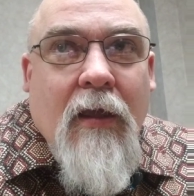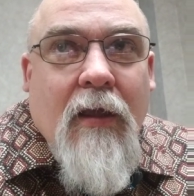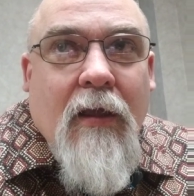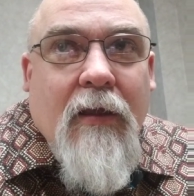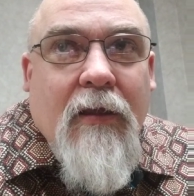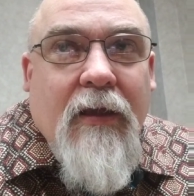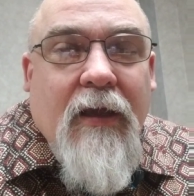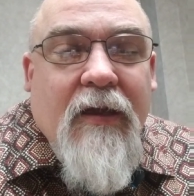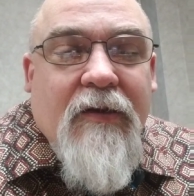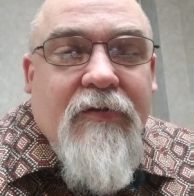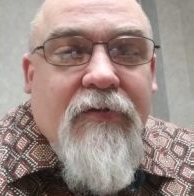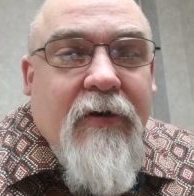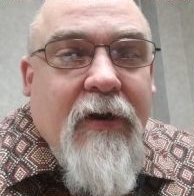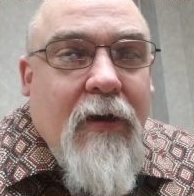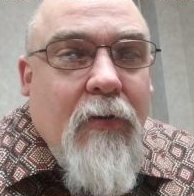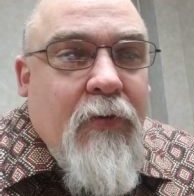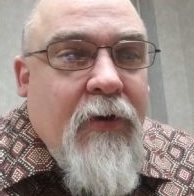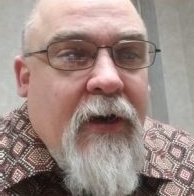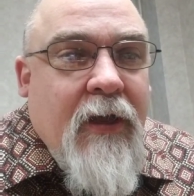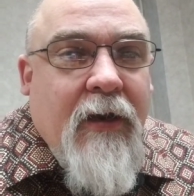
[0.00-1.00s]
Yesterday I
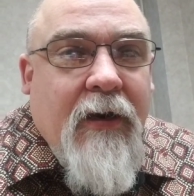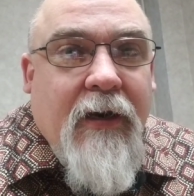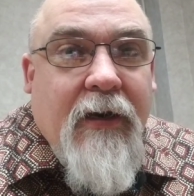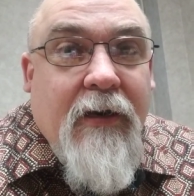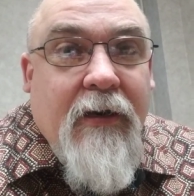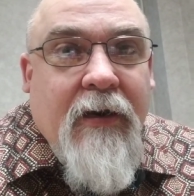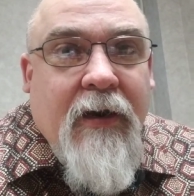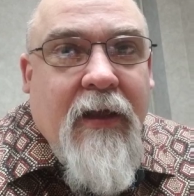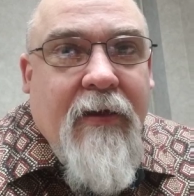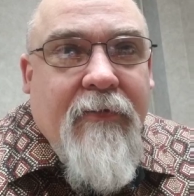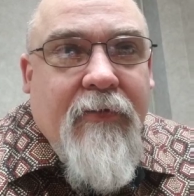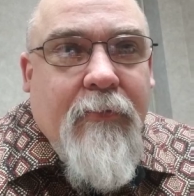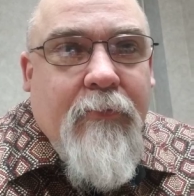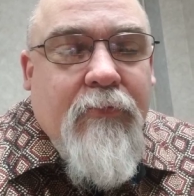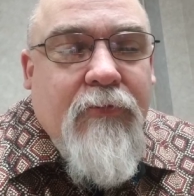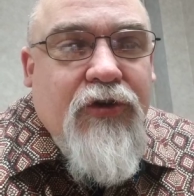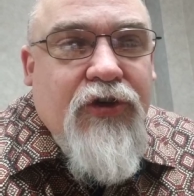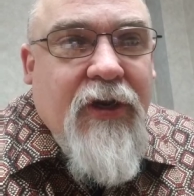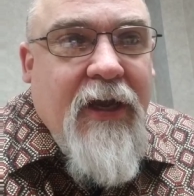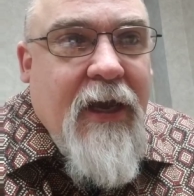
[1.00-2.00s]
went out and I didn't have a
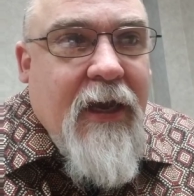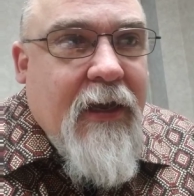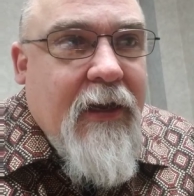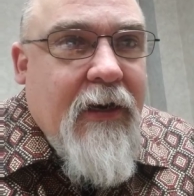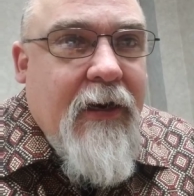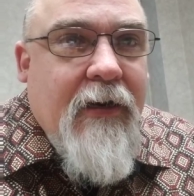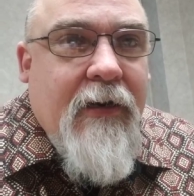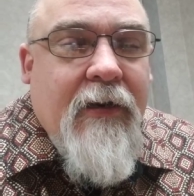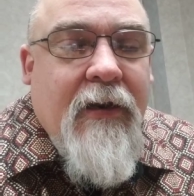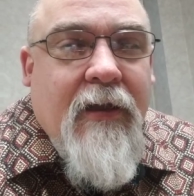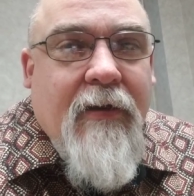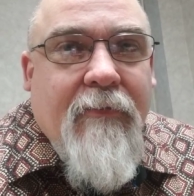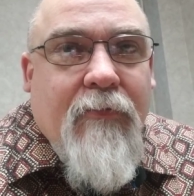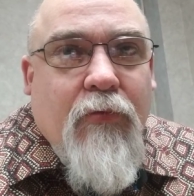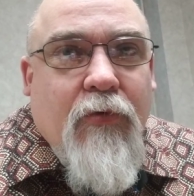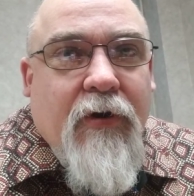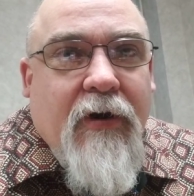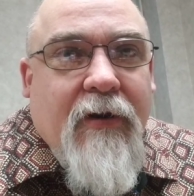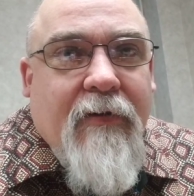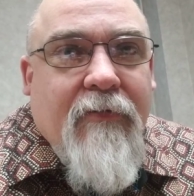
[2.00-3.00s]
jacket, I didn't have
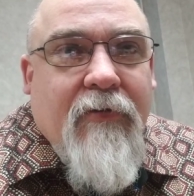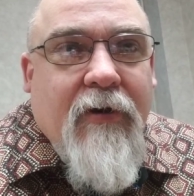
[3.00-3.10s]
whatever,